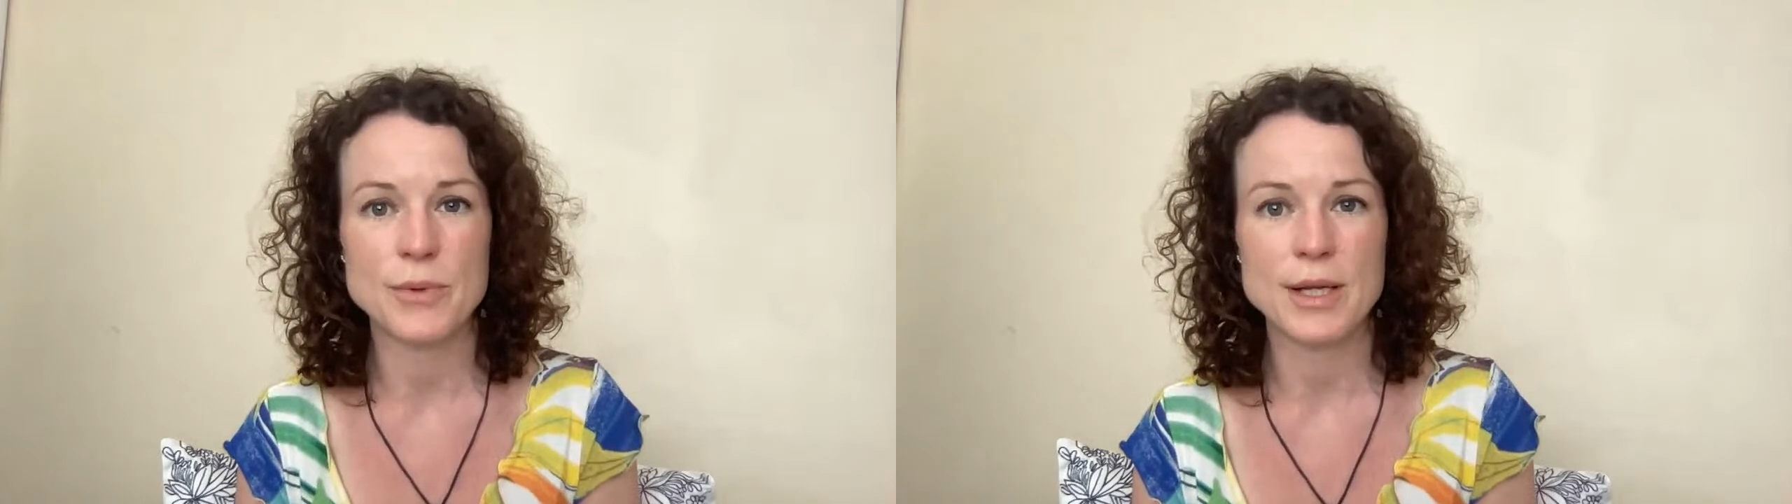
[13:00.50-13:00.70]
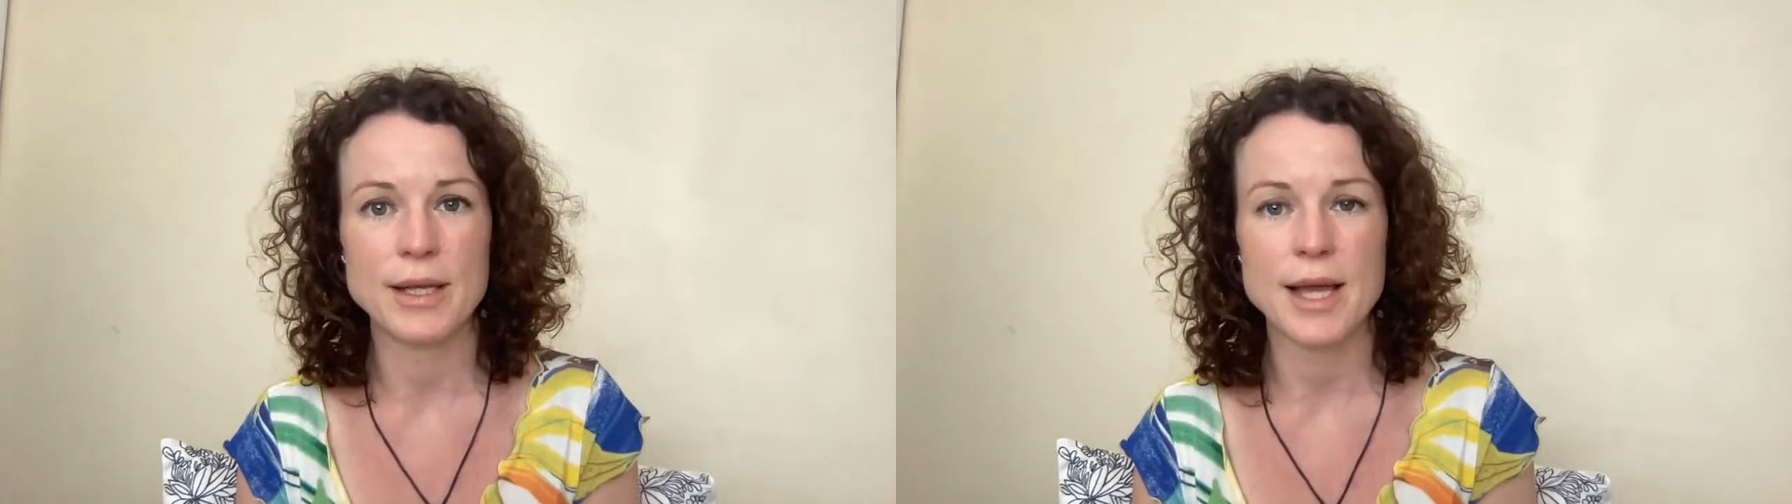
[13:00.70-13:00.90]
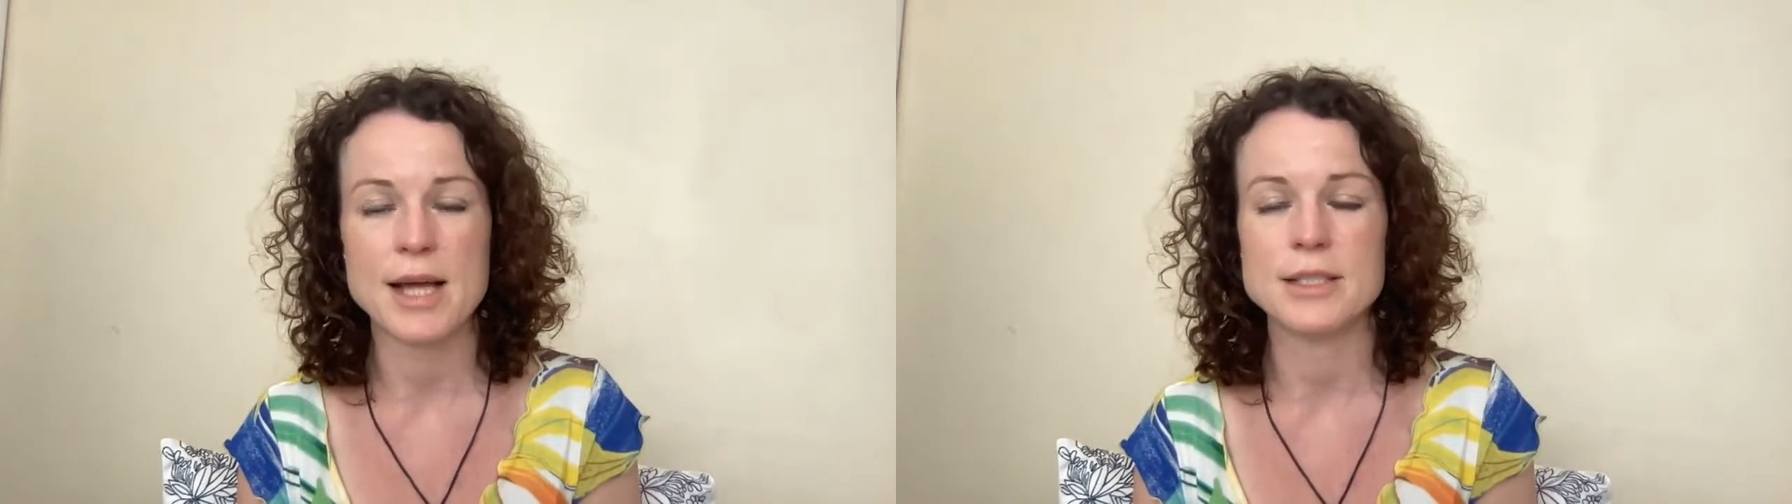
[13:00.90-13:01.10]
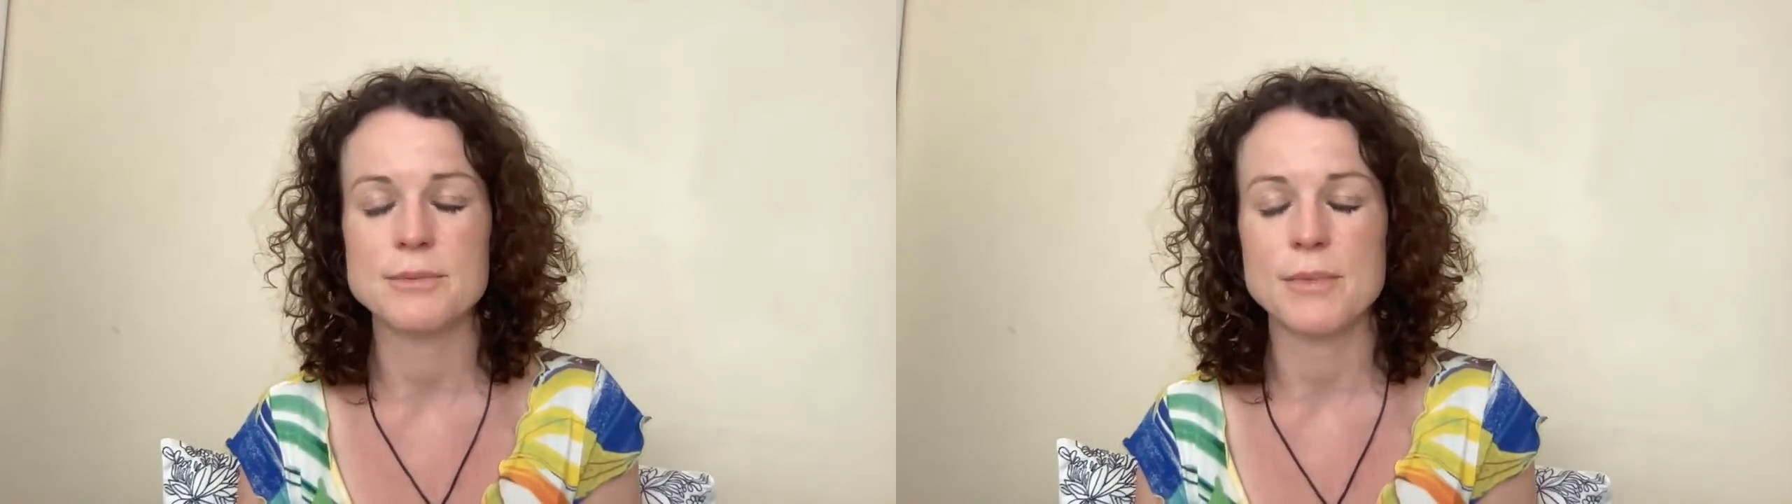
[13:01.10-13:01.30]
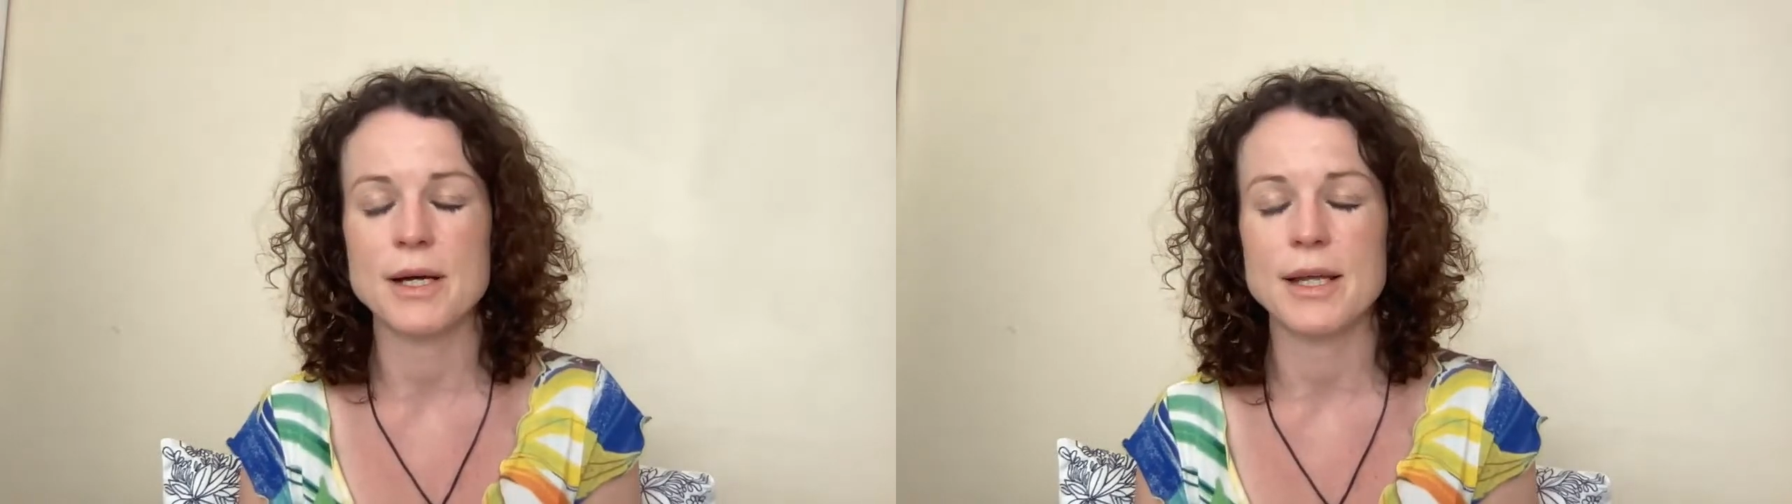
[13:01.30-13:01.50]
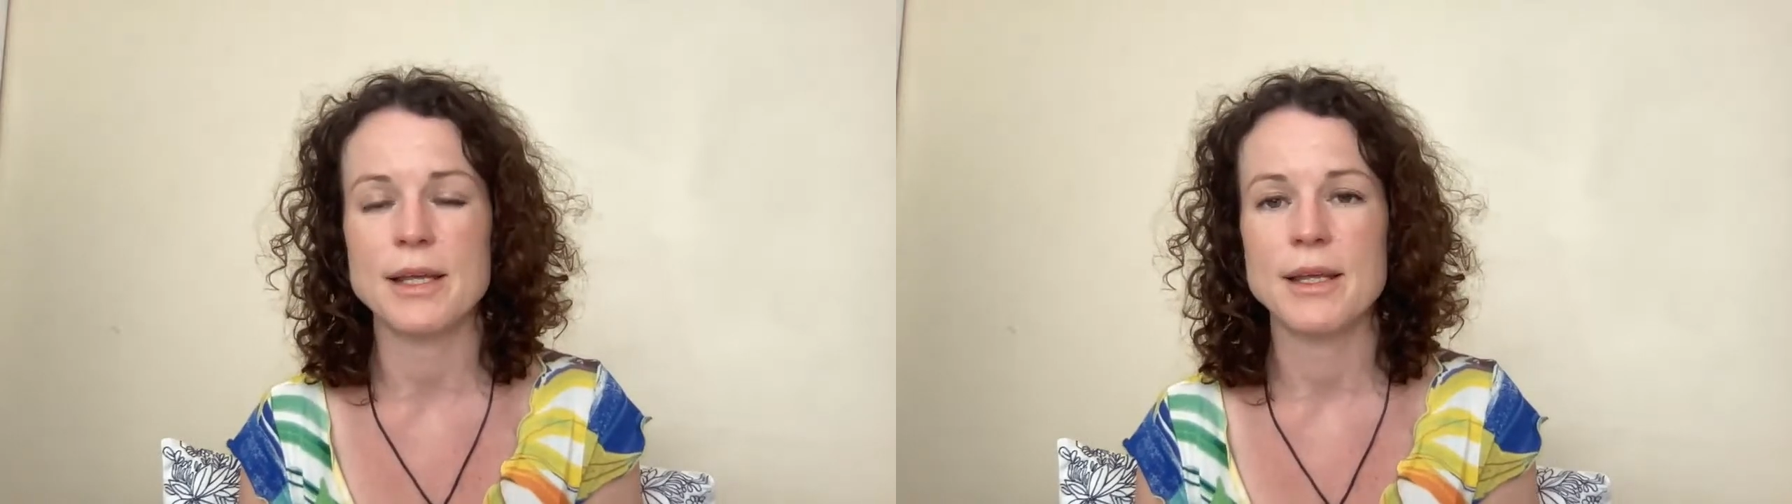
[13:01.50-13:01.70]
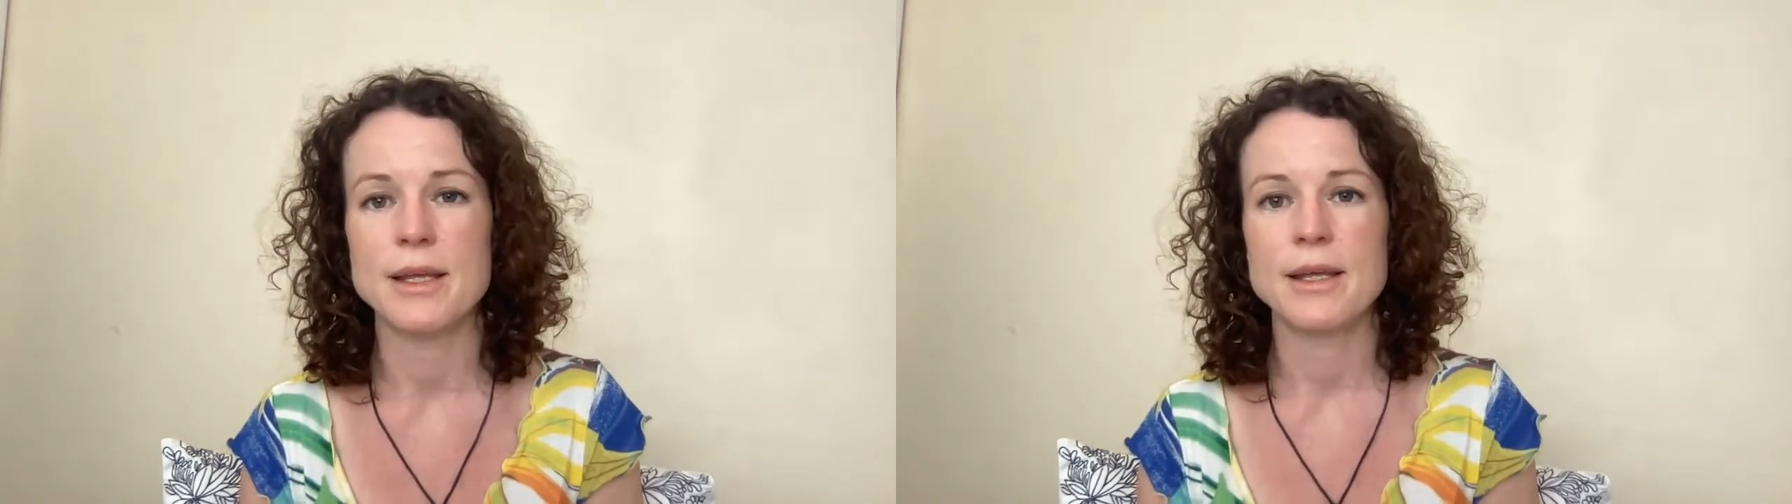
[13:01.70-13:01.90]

when I had my